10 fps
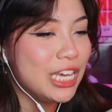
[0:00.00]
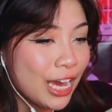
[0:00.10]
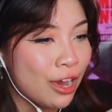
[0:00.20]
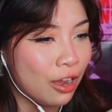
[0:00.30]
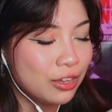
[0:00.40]

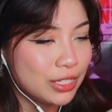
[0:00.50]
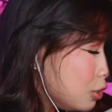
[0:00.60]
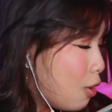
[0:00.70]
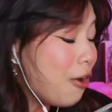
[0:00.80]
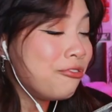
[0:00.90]
years.
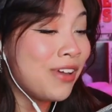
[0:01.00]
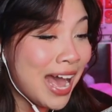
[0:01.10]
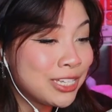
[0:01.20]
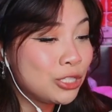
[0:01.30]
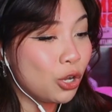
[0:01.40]
You know how
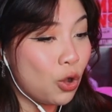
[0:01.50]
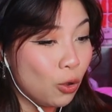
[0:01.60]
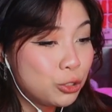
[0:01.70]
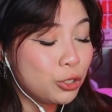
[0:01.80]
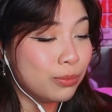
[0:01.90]
fast the
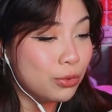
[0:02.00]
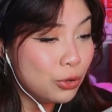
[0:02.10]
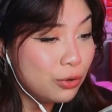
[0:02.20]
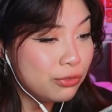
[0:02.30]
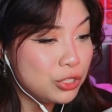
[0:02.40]
culture
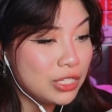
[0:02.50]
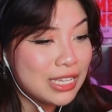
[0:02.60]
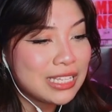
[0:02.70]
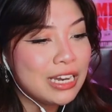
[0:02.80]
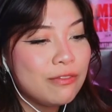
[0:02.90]
moves? She's
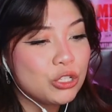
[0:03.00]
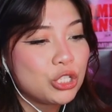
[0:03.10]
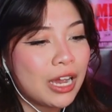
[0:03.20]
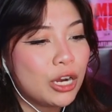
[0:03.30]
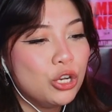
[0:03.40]

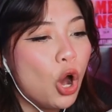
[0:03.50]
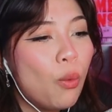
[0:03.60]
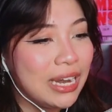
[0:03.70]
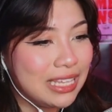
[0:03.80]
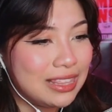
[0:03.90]
not gonna
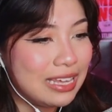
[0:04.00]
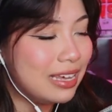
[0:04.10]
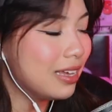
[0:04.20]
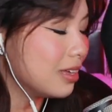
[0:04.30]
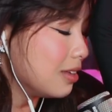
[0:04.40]
know
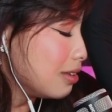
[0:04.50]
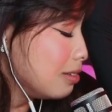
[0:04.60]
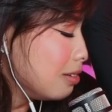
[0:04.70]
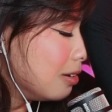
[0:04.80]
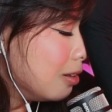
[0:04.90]
anything.
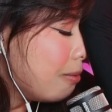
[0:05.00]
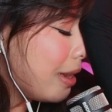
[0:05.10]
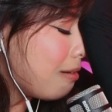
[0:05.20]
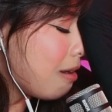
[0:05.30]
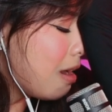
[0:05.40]
Oh
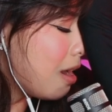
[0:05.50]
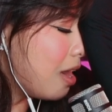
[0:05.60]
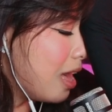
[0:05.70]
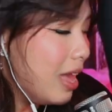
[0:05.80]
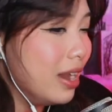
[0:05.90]
my
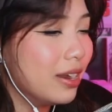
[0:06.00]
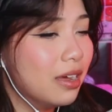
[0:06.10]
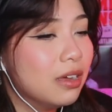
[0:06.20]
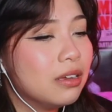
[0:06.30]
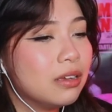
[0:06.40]
God.